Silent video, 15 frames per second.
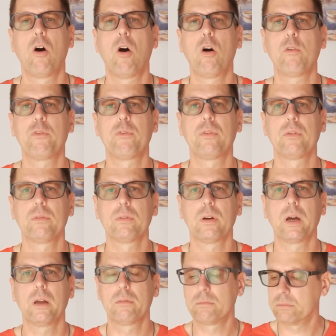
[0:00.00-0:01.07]
off,
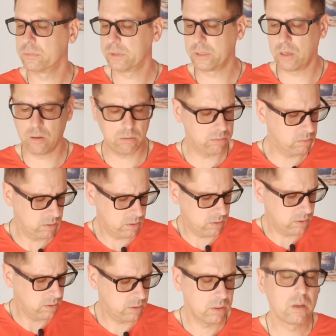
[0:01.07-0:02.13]
you know,
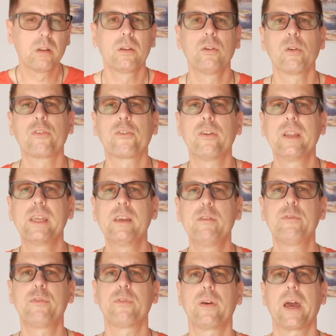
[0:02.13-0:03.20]
your
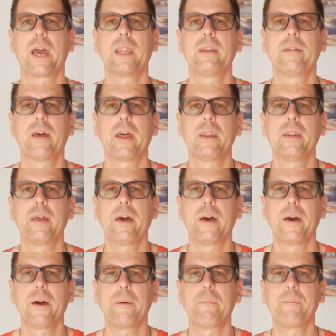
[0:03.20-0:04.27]
sleeve, and then
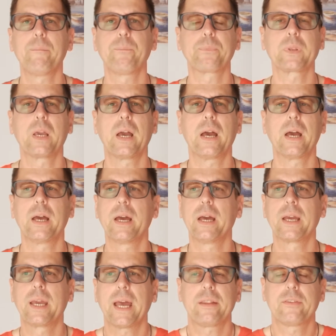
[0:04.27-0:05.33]

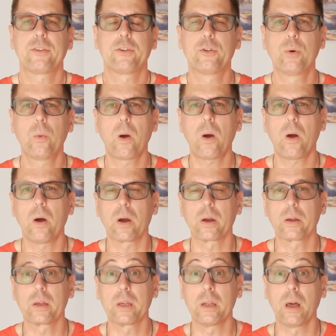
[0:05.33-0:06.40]
get to
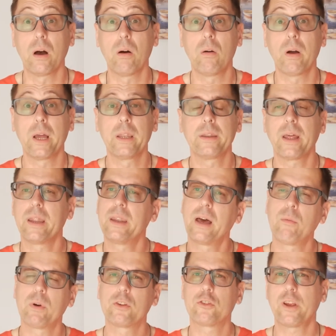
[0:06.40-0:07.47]
work, you know. And then I
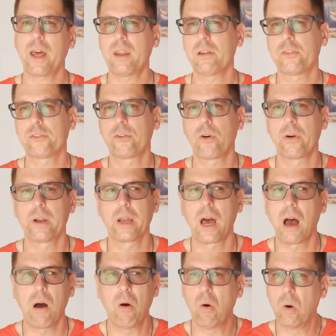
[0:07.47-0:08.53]
would share the story
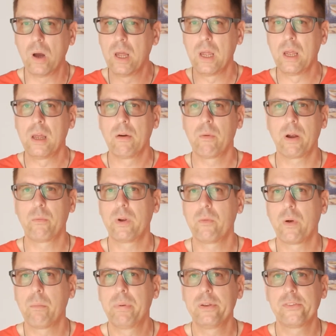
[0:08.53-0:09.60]
how, when we
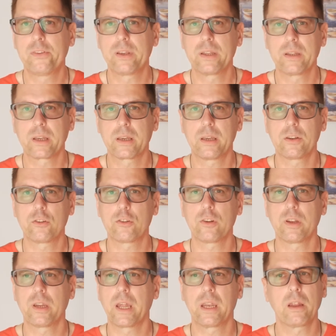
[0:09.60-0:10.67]
were busy in the
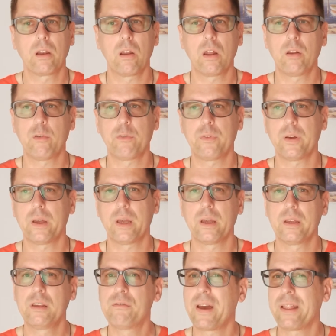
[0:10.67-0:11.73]
kitchen and a lot of
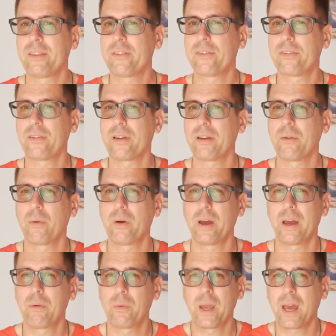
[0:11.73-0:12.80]
events,
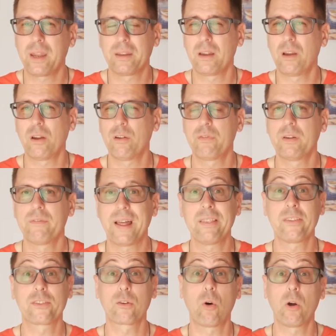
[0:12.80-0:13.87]
we had a lot of
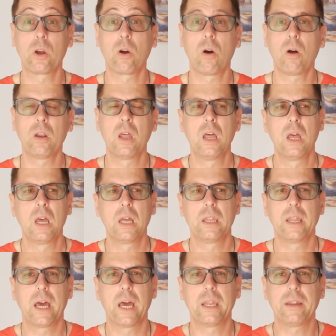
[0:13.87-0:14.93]
events going on,
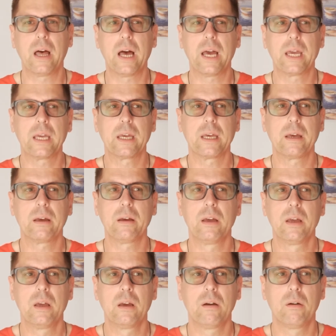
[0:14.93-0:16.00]
that I
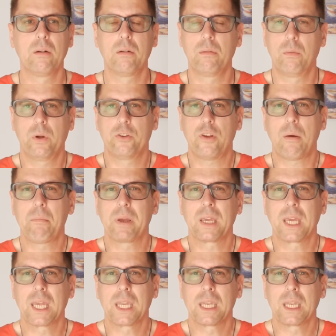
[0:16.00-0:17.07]
were jumping
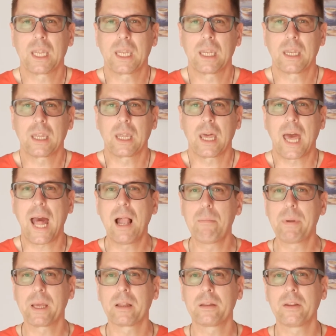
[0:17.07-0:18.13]
in and
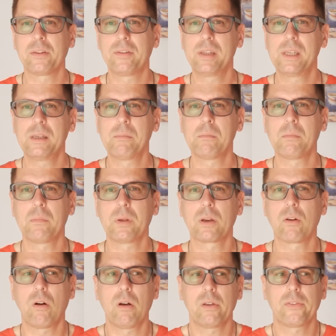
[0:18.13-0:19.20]
helping the team
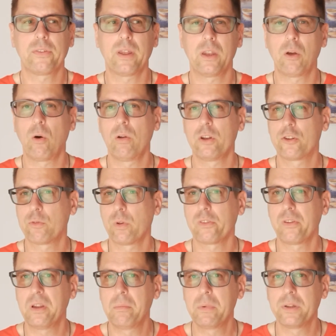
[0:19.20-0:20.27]
because their knowledge
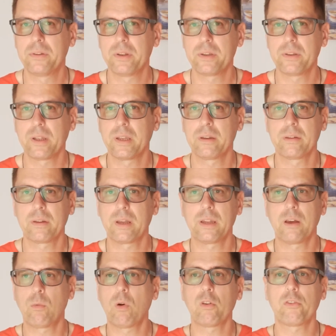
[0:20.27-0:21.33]
was limited and
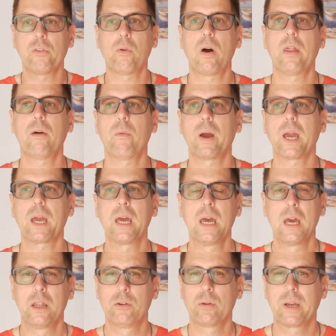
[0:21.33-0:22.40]
there was no other way
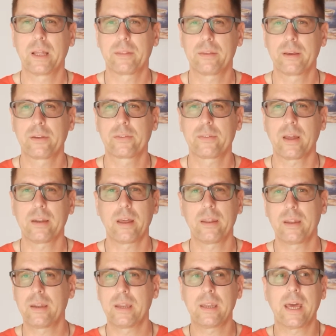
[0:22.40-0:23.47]
to get things done
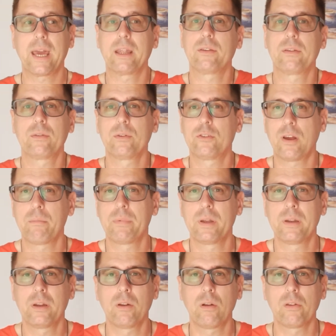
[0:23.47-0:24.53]
other than I had to jump
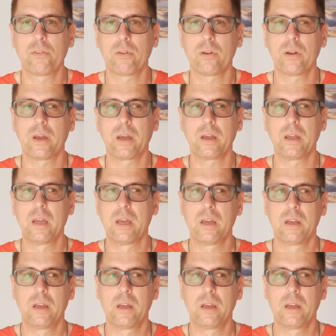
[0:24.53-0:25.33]
in and also